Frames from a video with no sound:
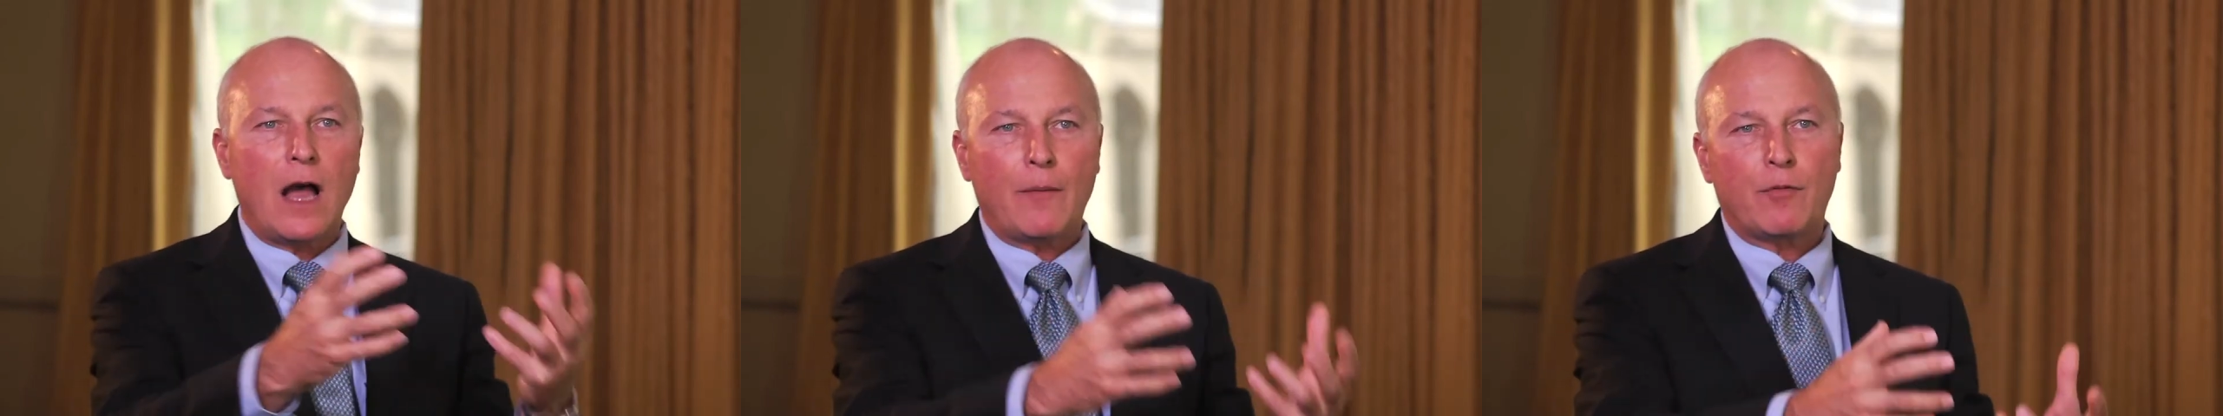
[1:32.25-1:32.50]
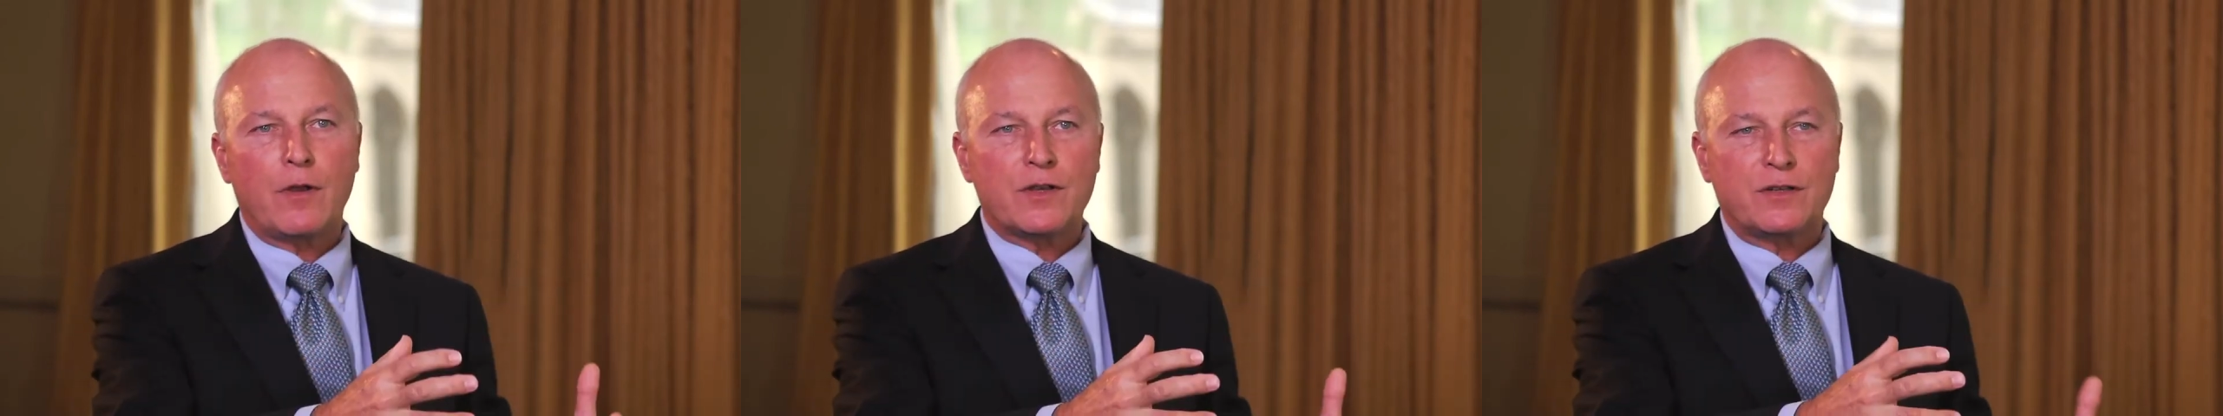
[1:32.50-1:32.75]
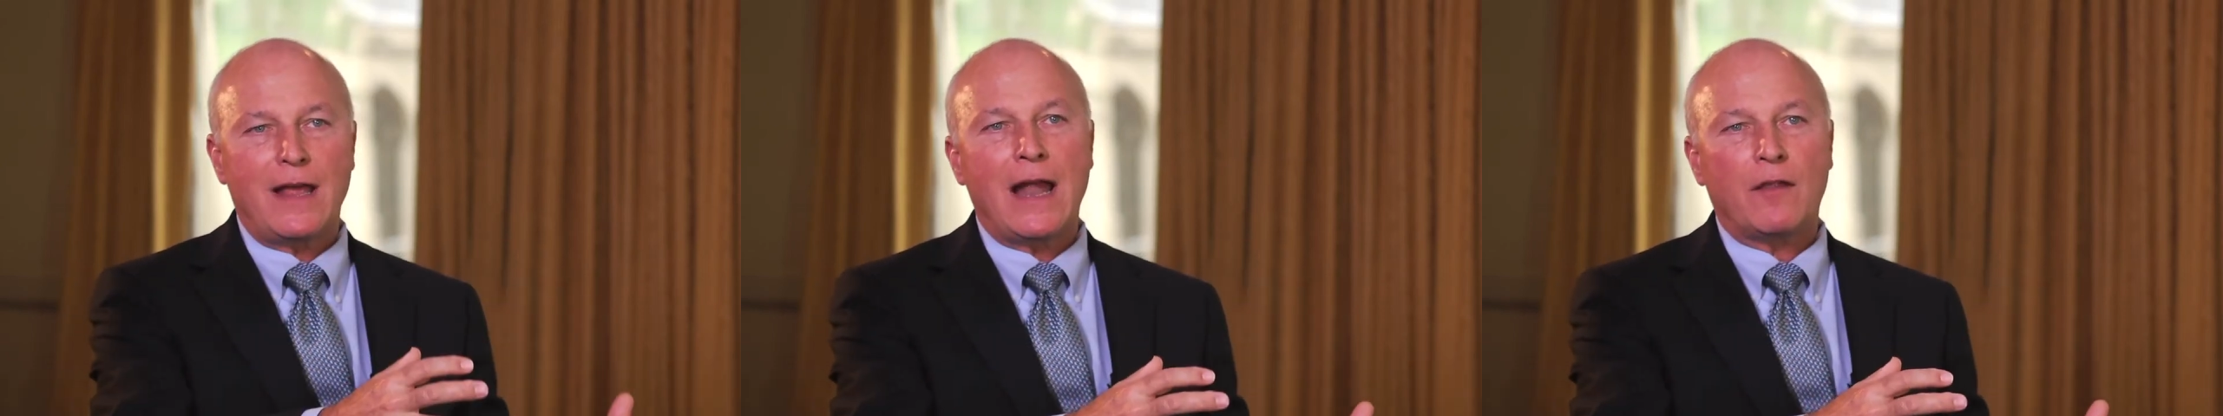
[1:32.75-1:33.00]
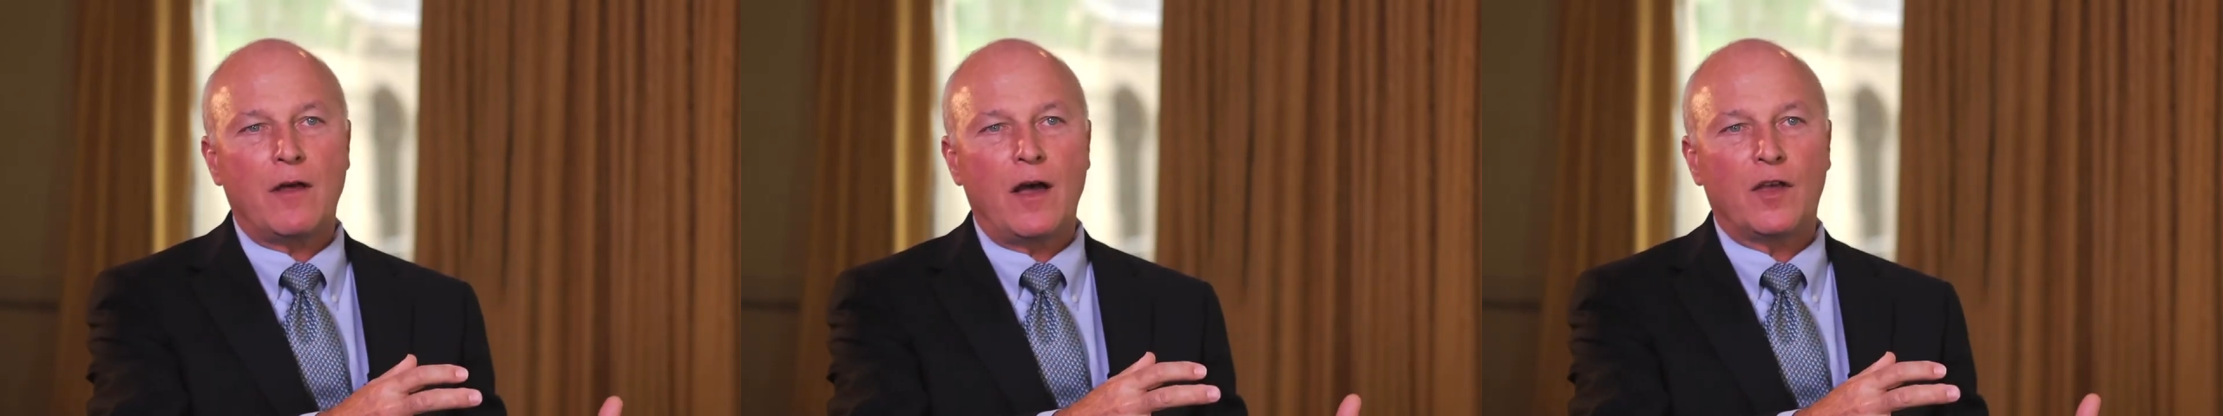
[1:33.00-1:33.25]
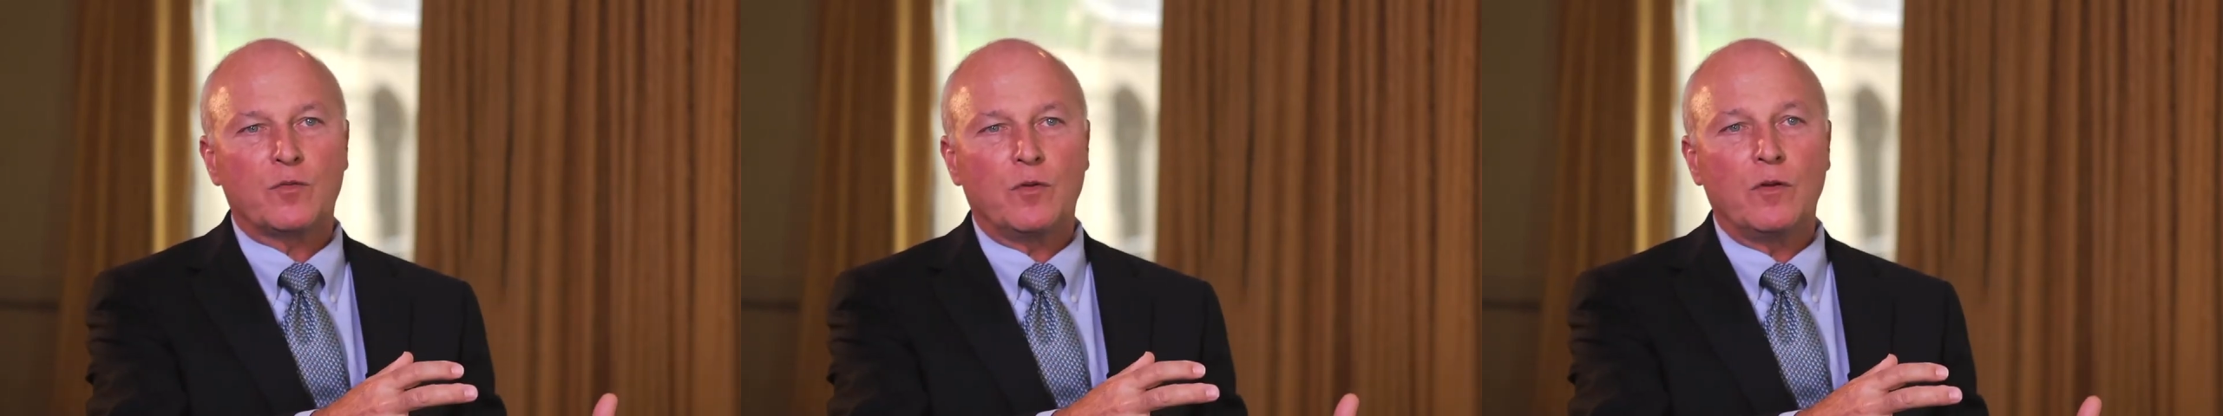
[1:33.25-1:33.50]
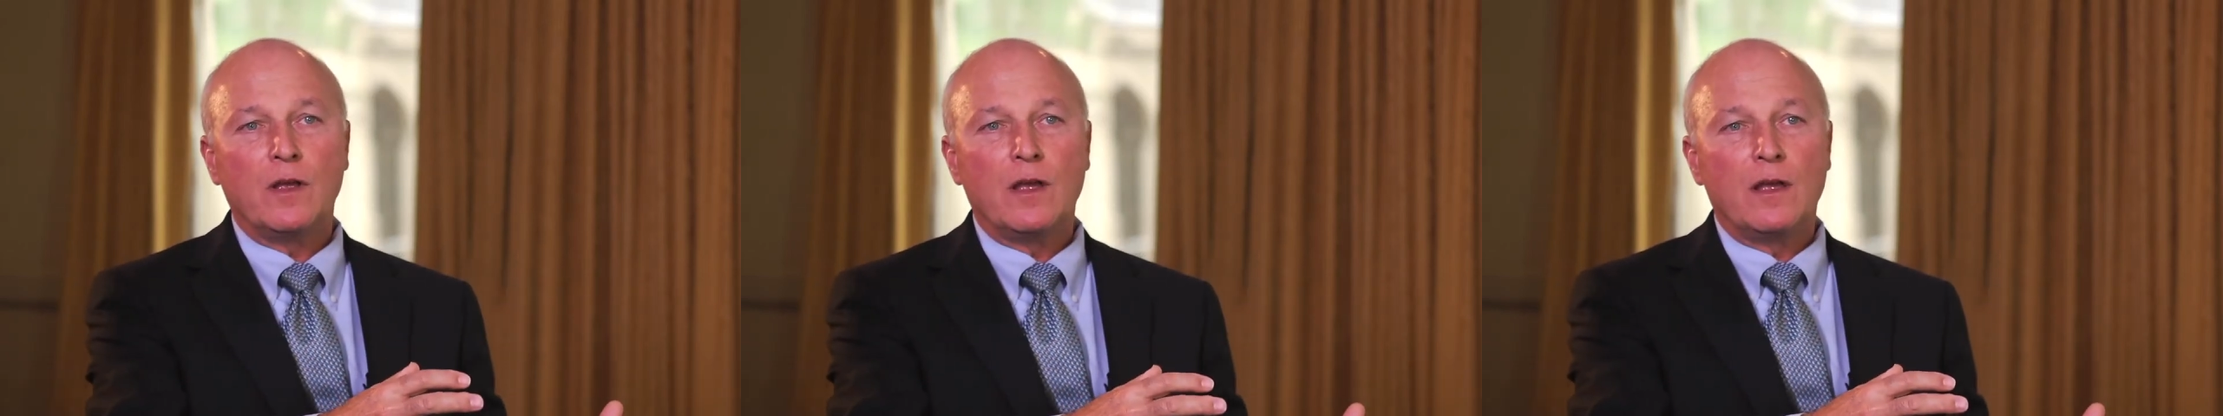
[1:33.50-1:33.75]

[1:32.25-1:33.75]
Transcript: operation out of the hospital.